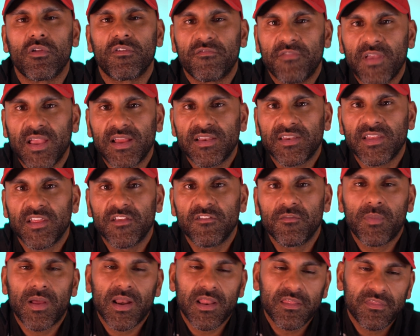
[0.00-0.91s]

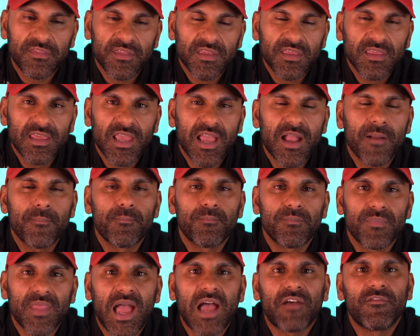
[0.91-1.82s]
effective, but I think, yeah,
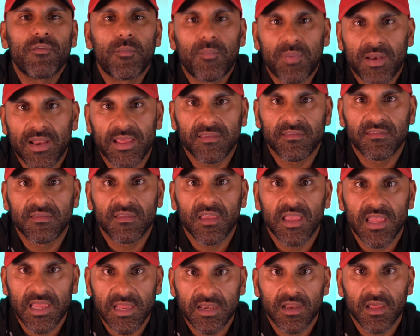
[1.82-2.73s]
they have a place
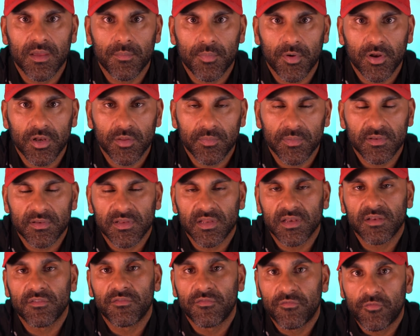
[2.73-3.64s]
in
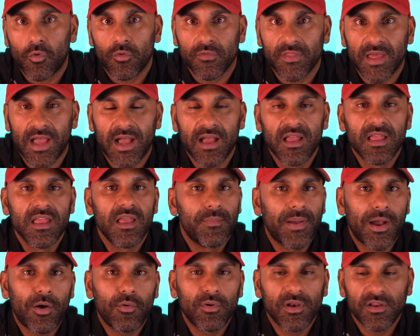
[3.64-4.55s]
bodybuilding for that.
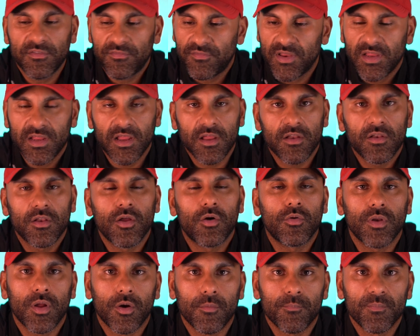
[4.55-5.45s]
Powerlifting,
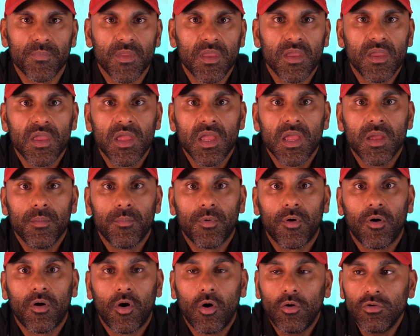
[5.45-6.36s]
no. But
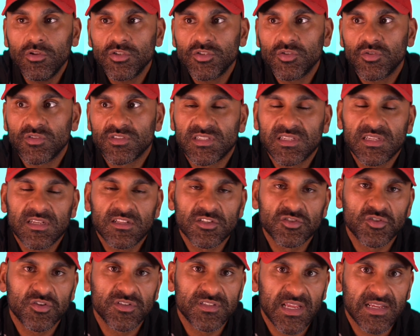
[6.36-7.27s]
also single
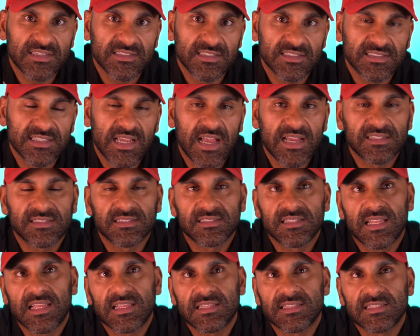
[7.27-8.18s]
joint exercises,
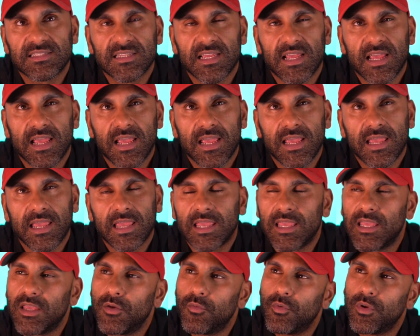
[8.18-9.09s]
let's
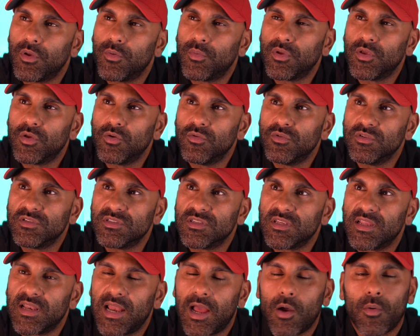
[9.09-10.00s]
say we were
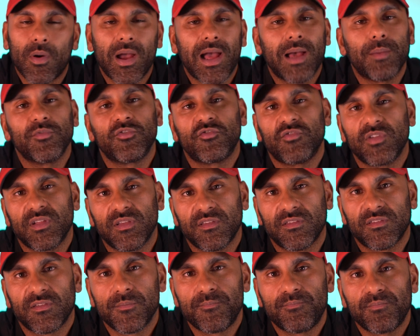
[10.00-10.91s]
using our
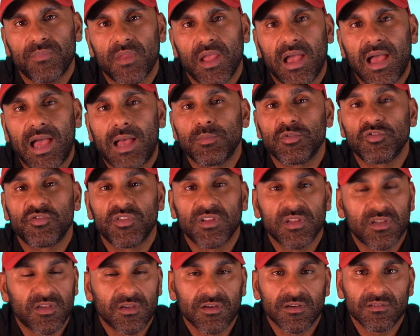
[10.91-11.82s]
hamstrings, a
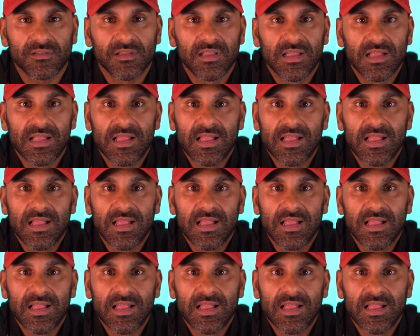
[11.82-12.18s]
hamstring curl.